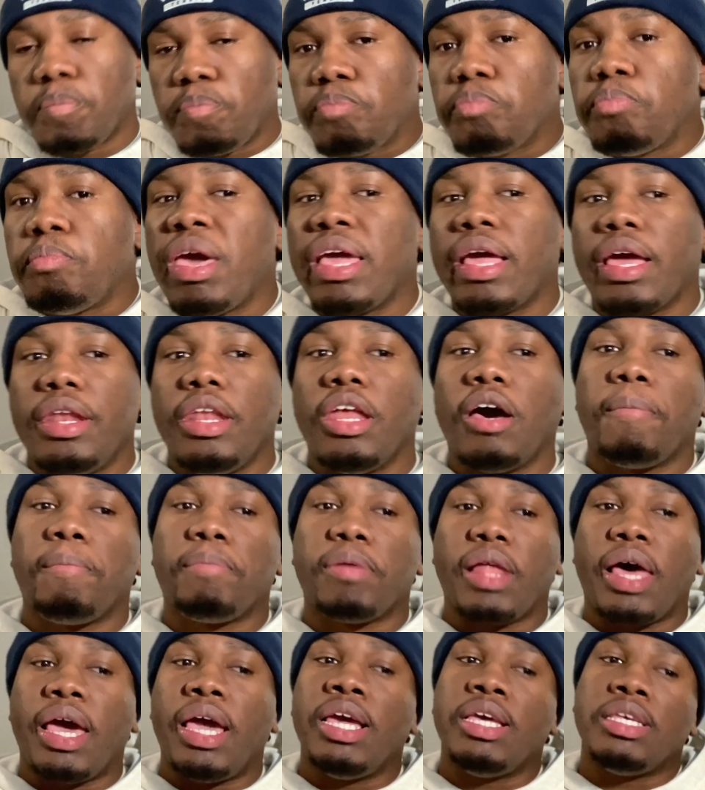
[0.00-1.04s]
make enough
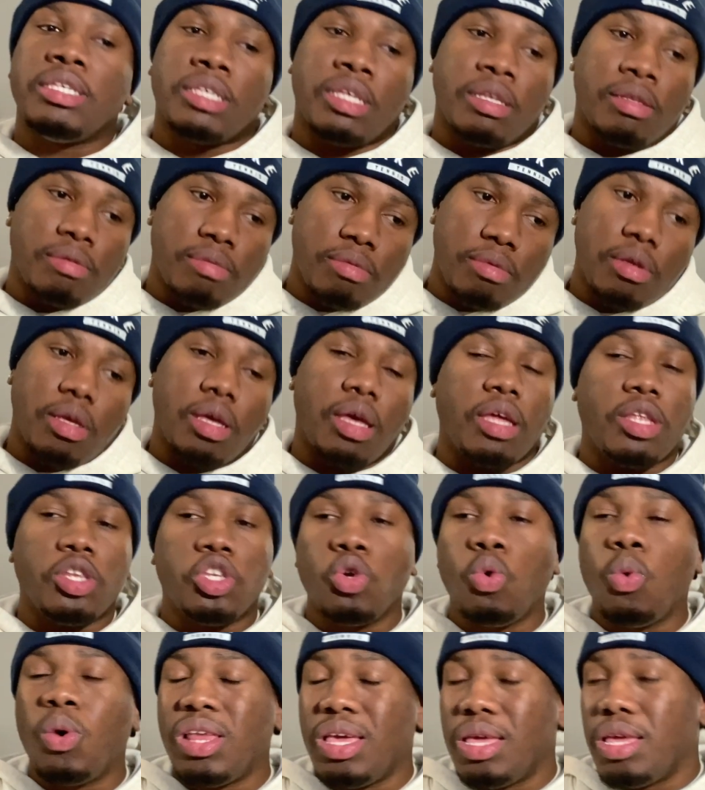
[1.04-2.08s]
plays and
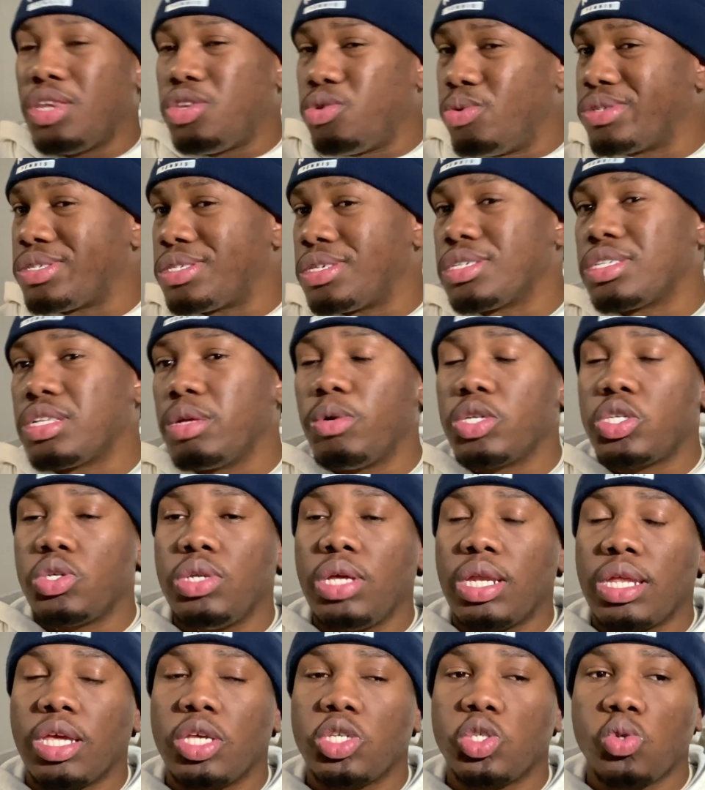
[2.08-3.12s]
do essentially what you
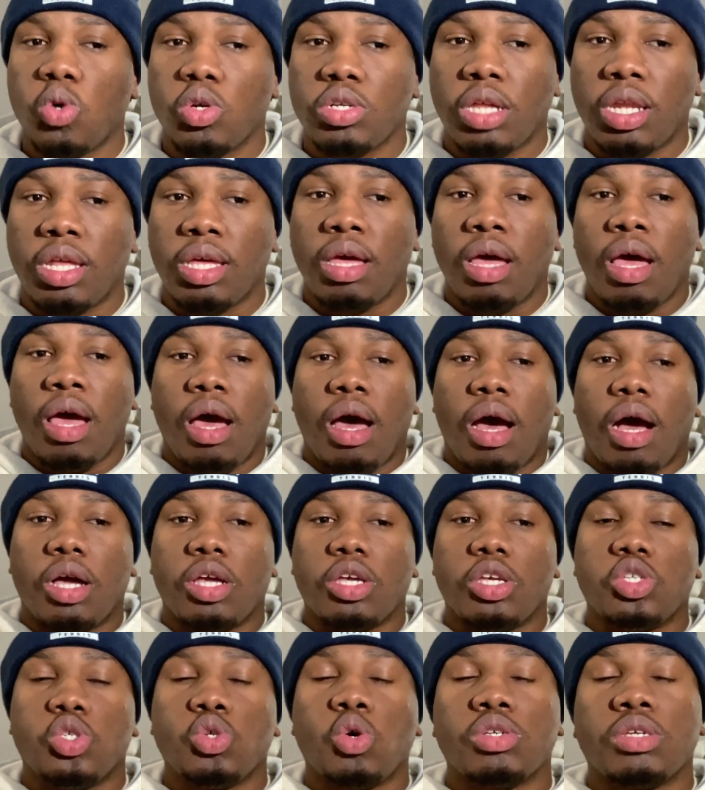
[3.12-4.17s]
did against
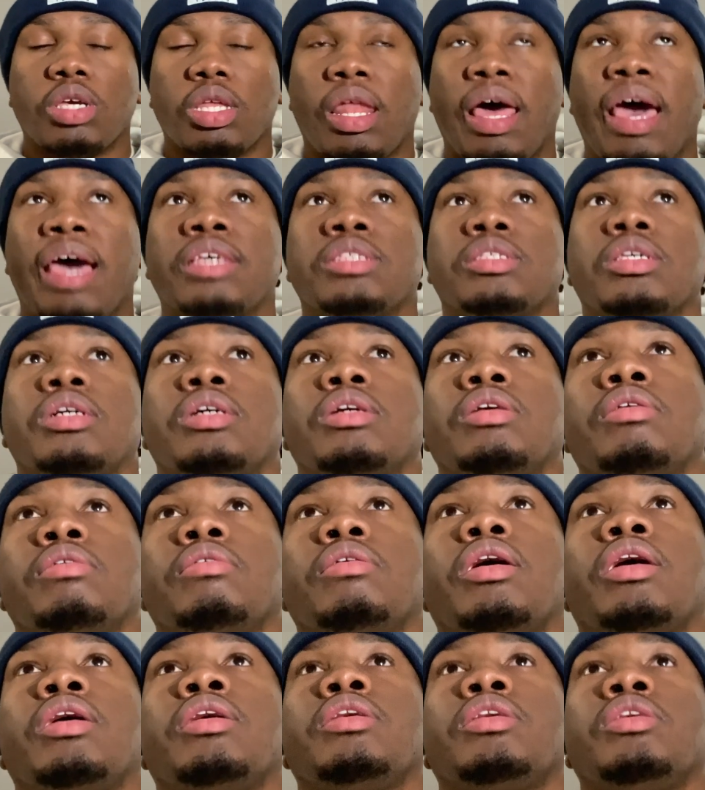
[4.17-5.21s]
Georgia last
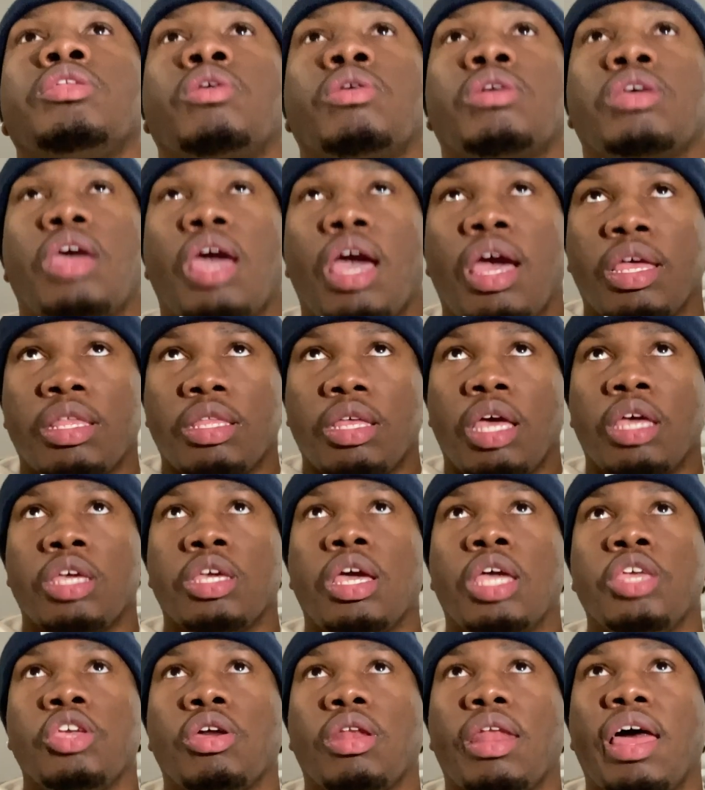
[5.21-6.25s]

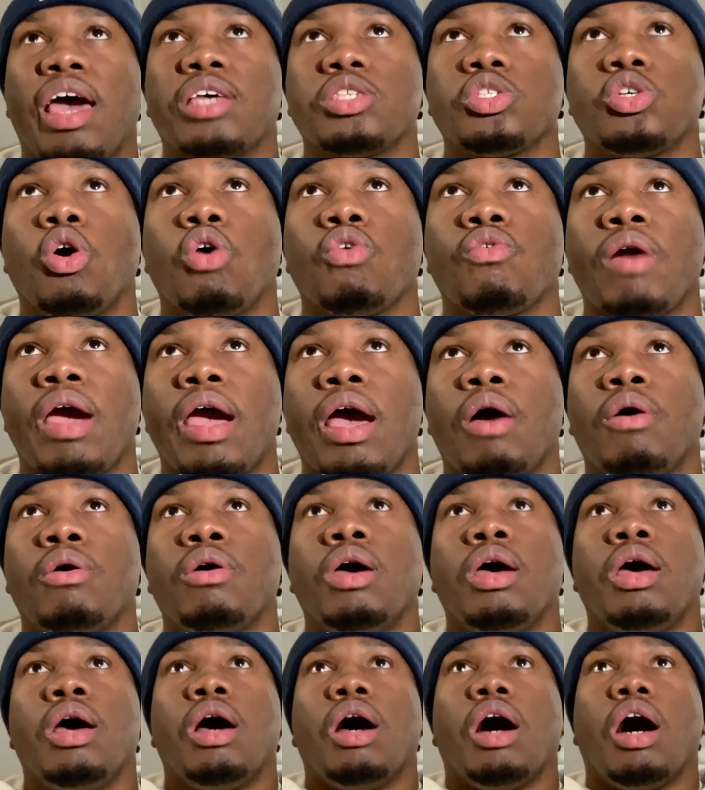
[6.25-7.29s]
in your last go around.
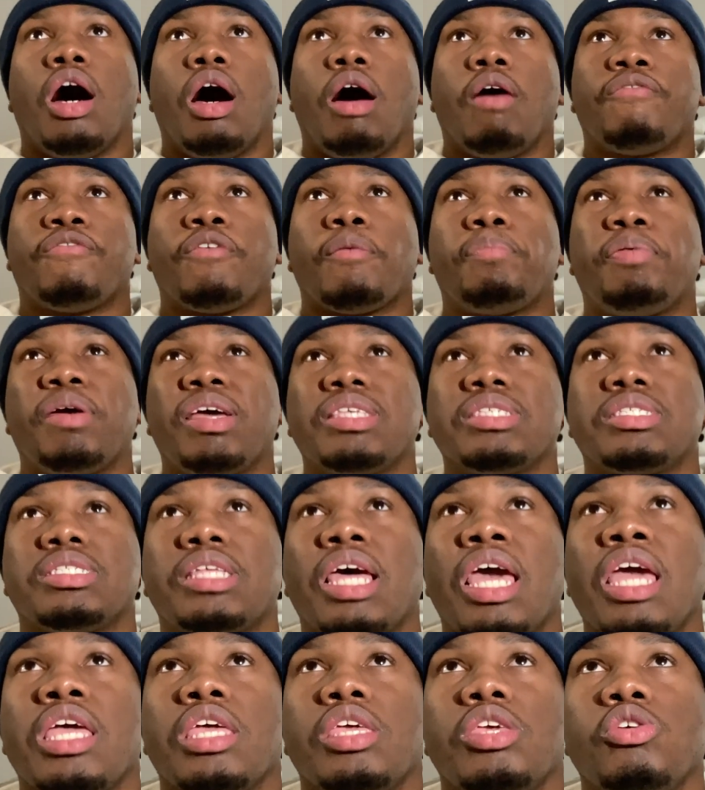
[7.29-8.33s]
For Penn
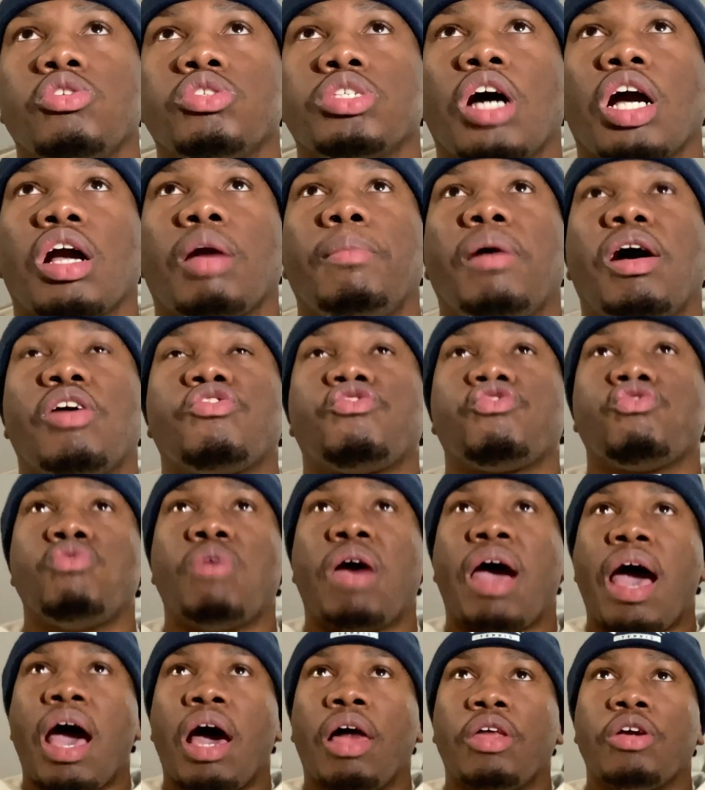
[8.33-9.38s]
State, you talk about
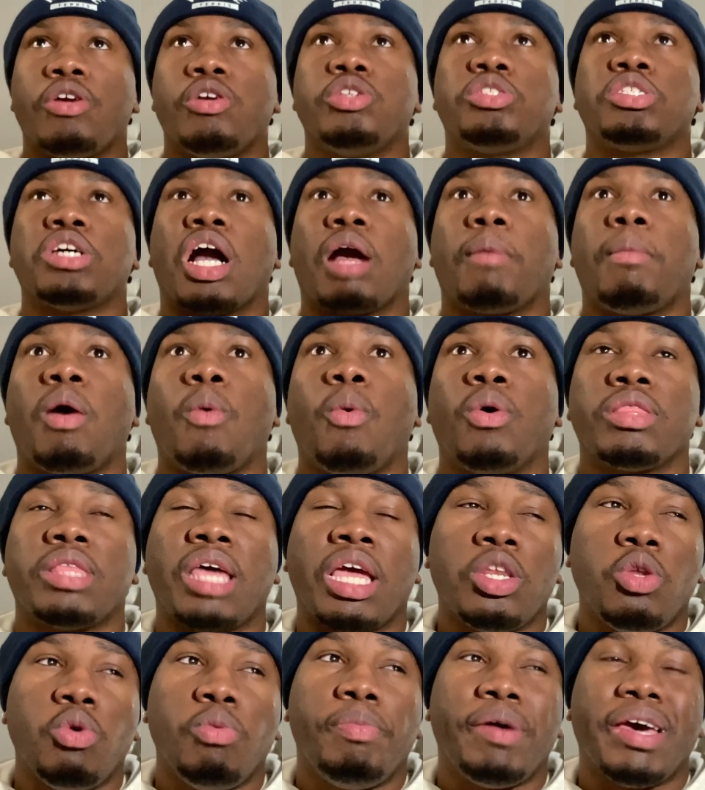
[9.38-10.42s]
Drew Aller, you talk about what
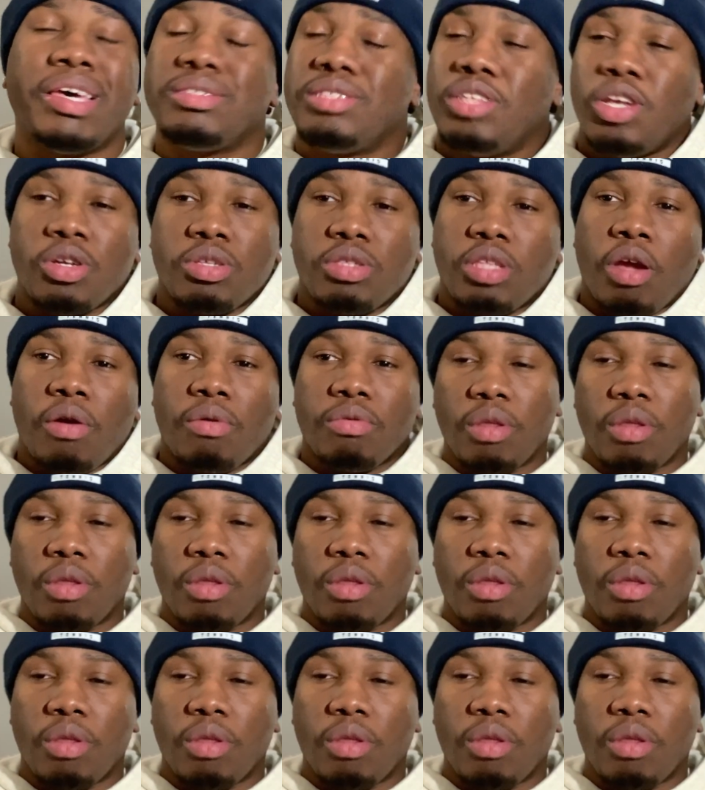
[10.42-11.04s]
they do best. What